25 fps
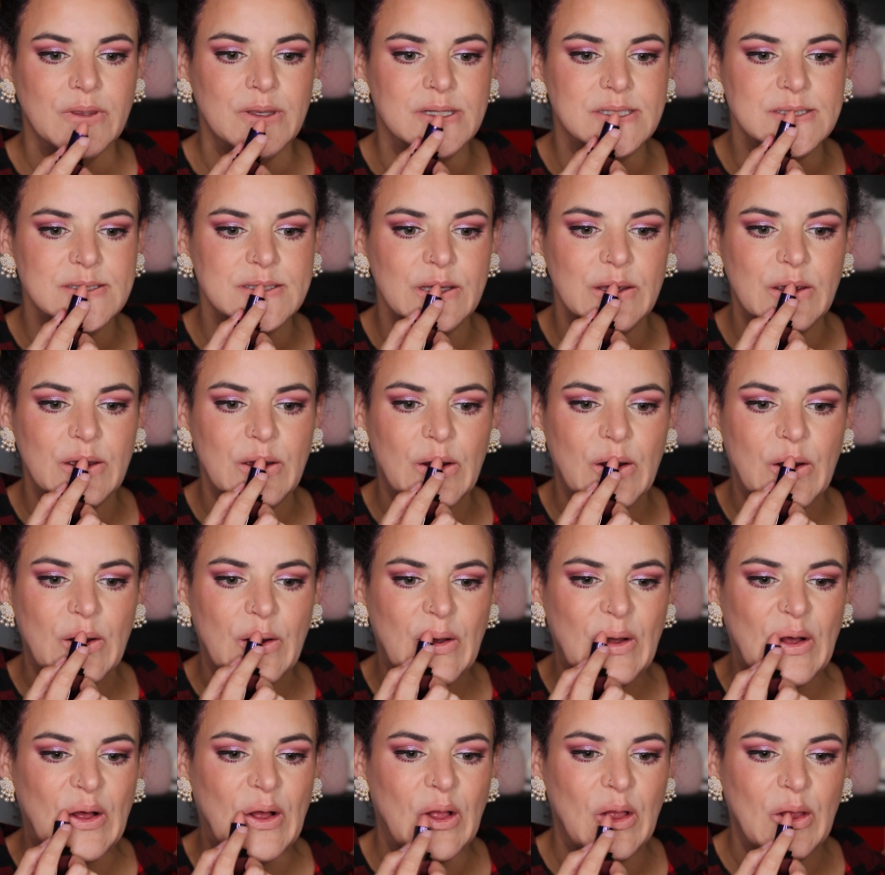And it's like
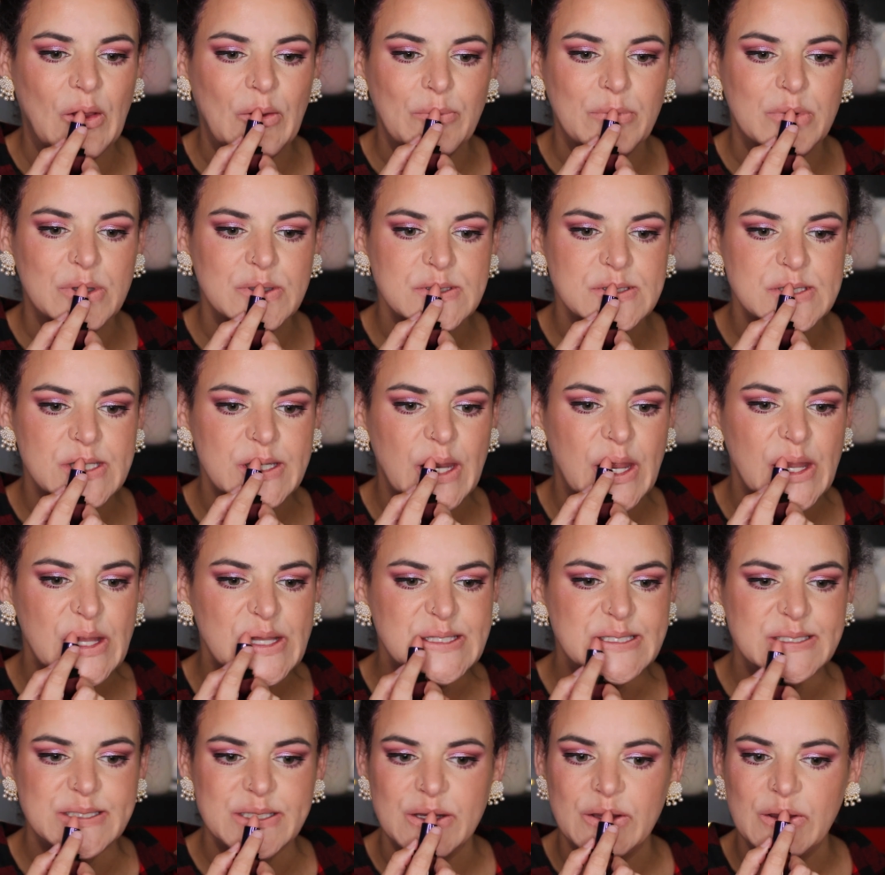almost
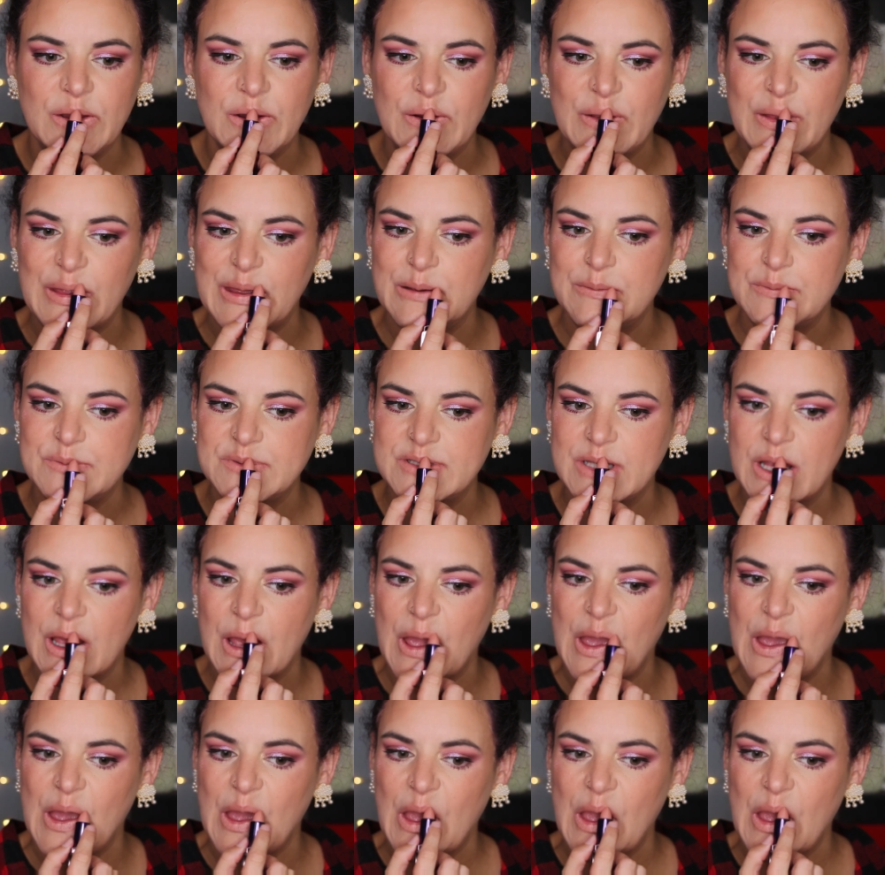concealer lips.